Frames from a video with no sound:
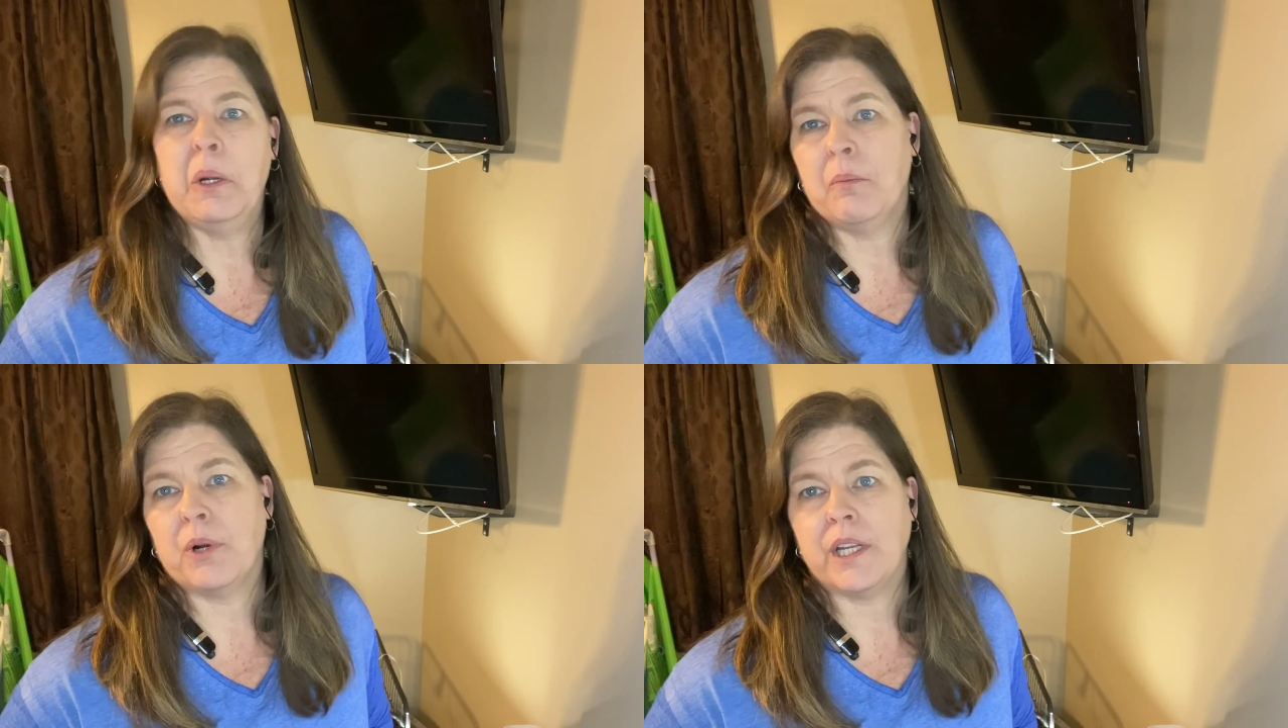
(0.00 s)

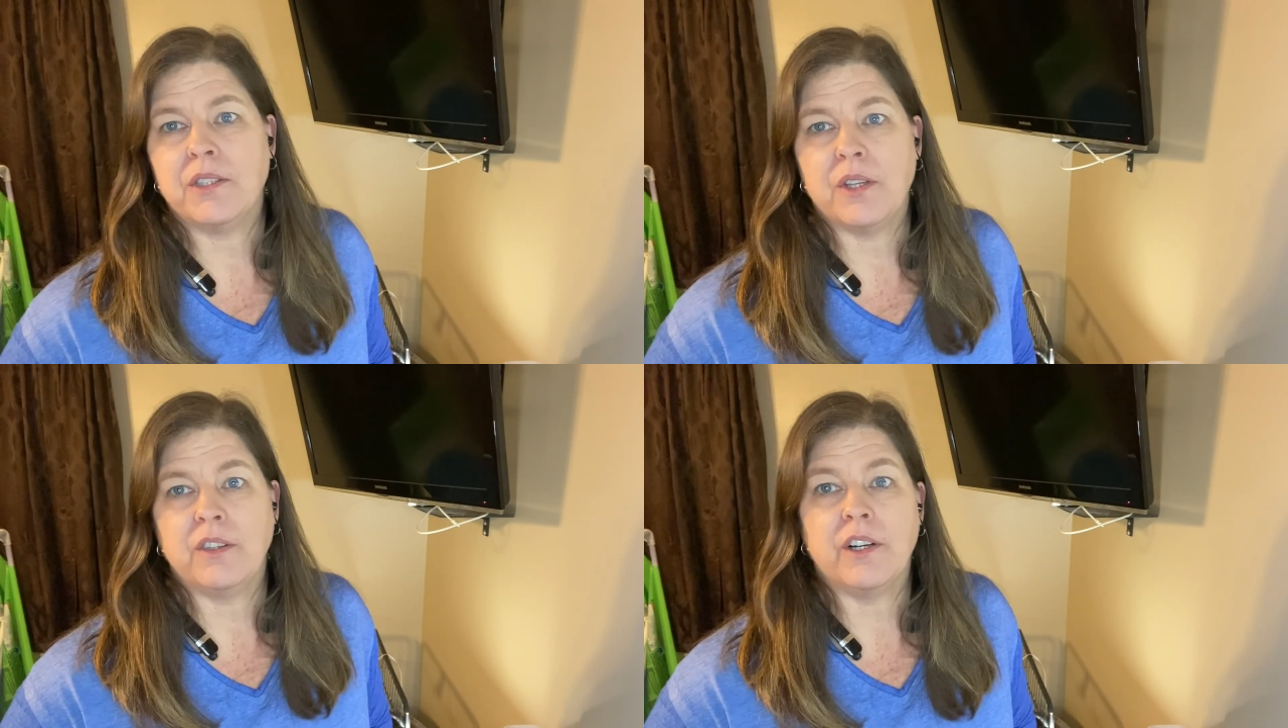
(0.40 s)
Pretty
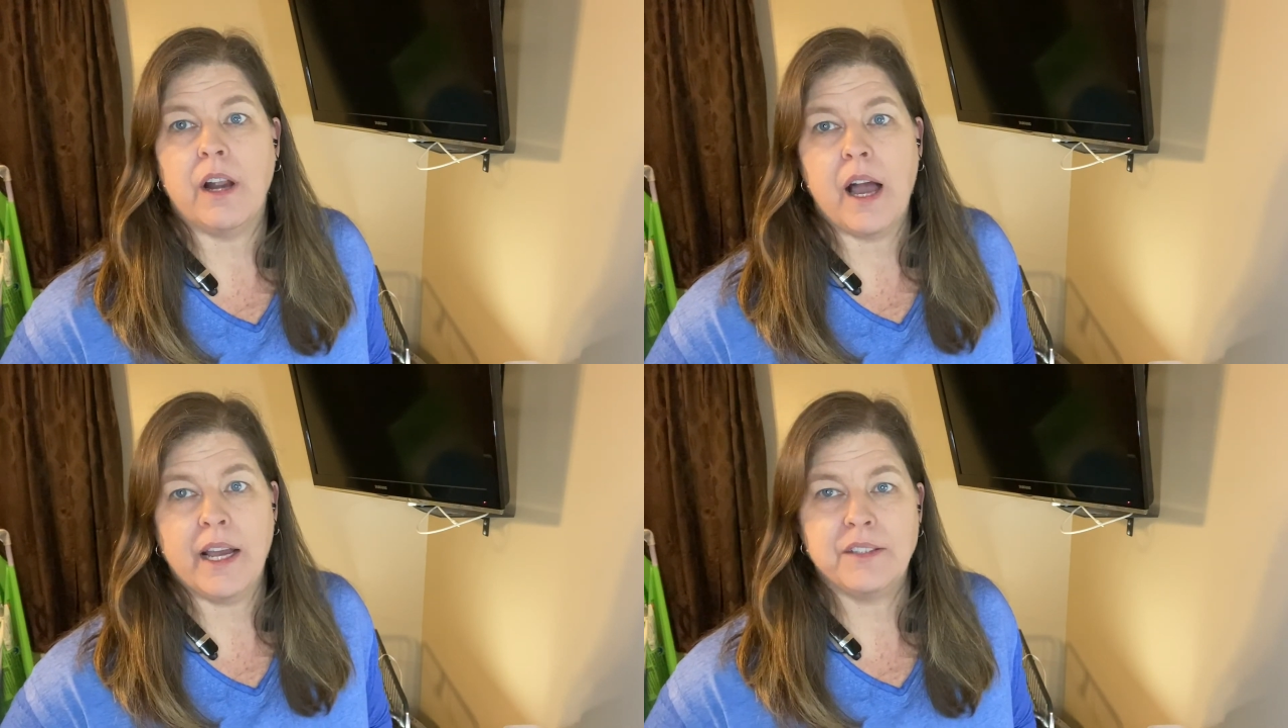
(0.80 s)
soon
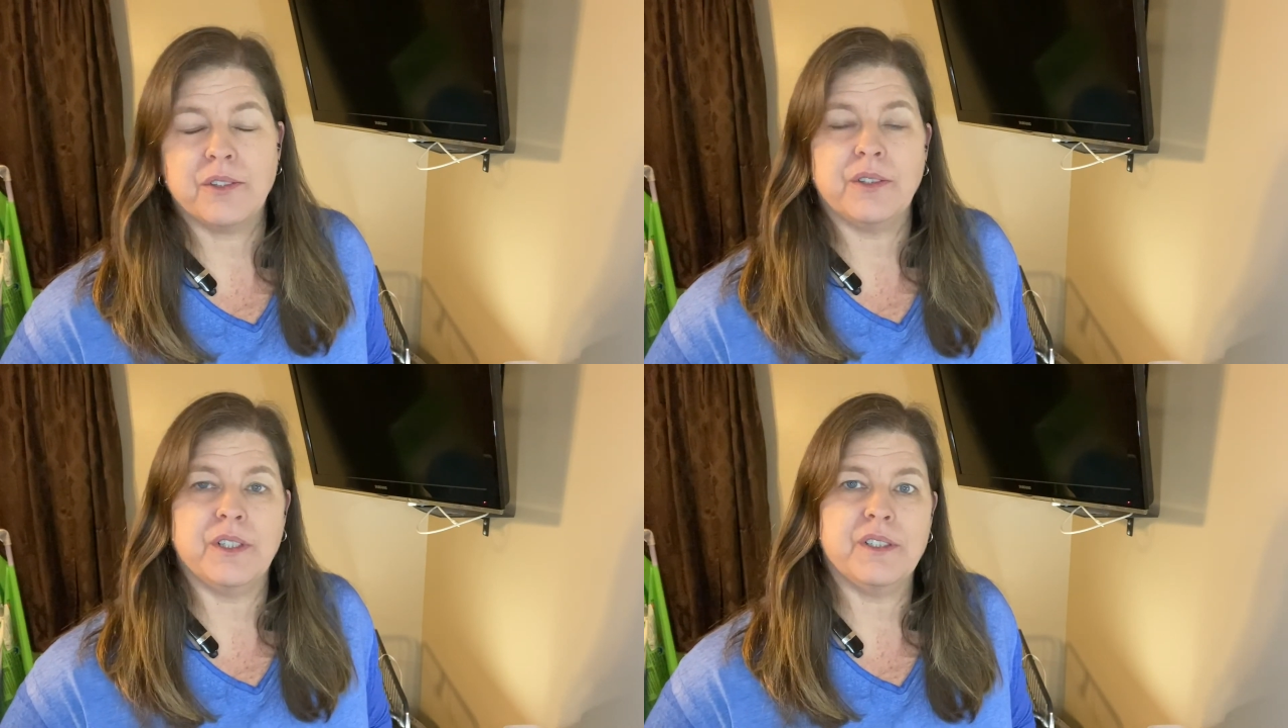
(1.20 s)
their eyes
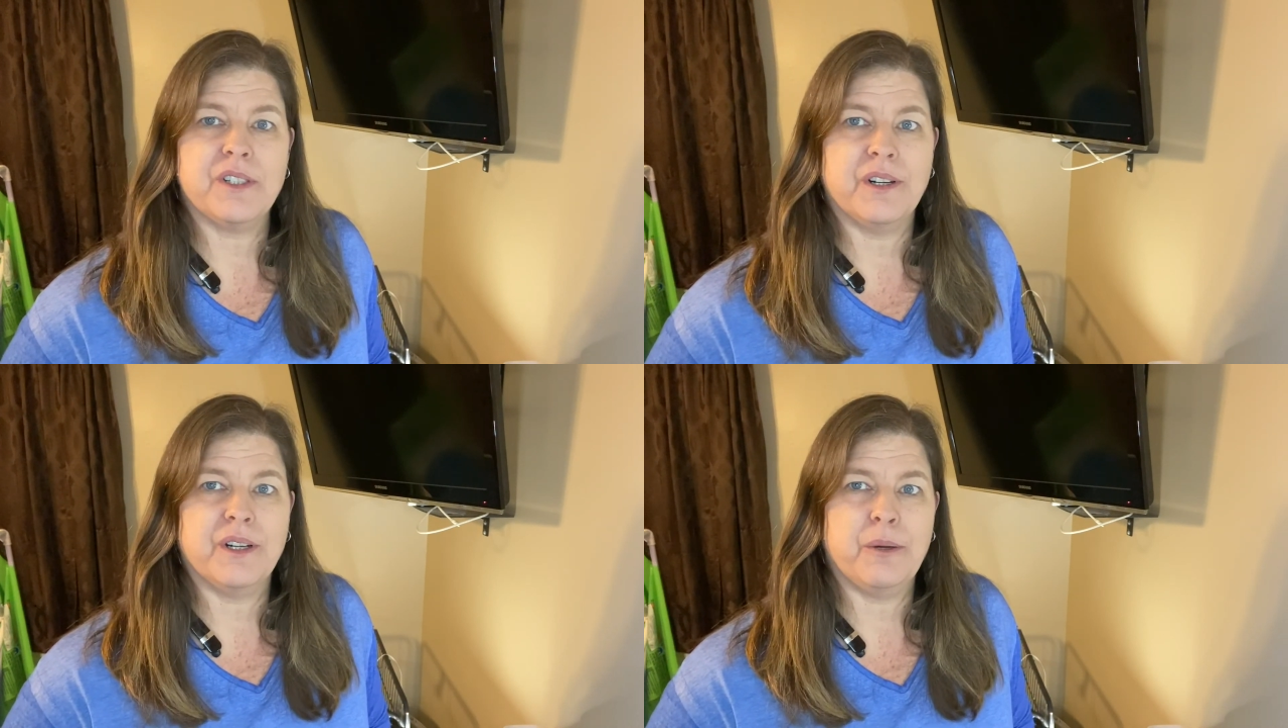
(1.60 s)
are going to
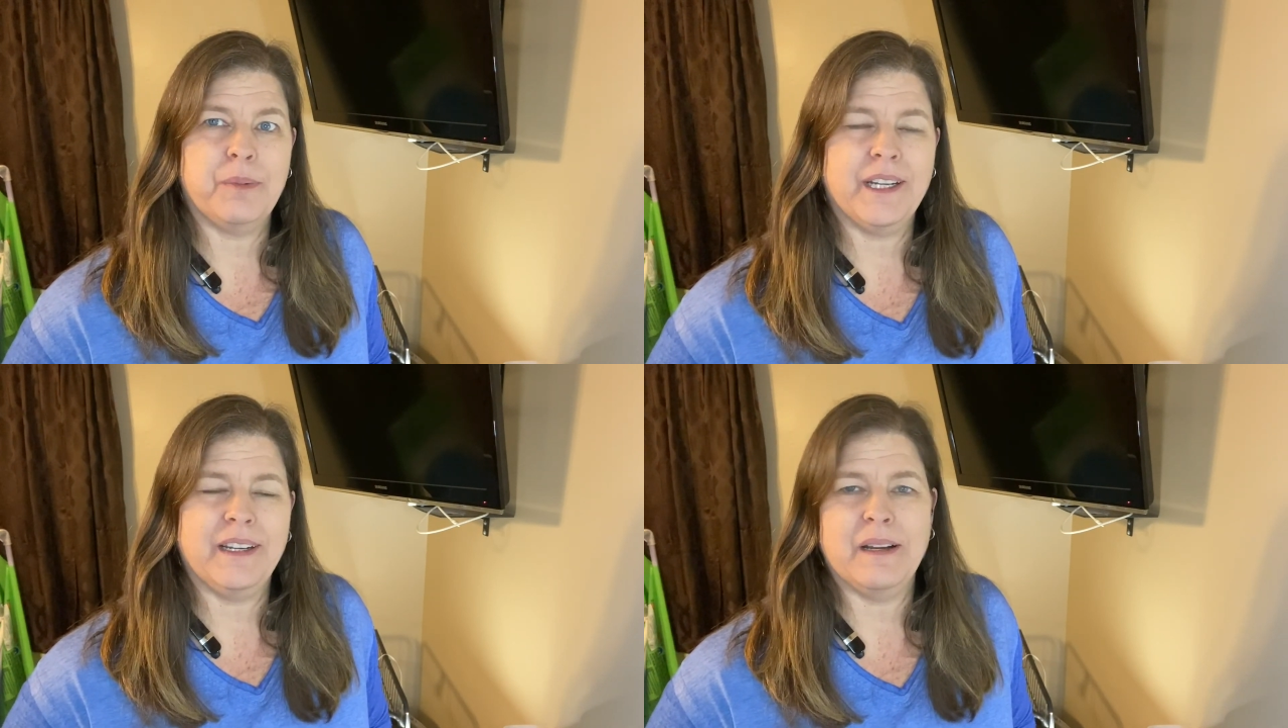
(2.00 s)
start opening,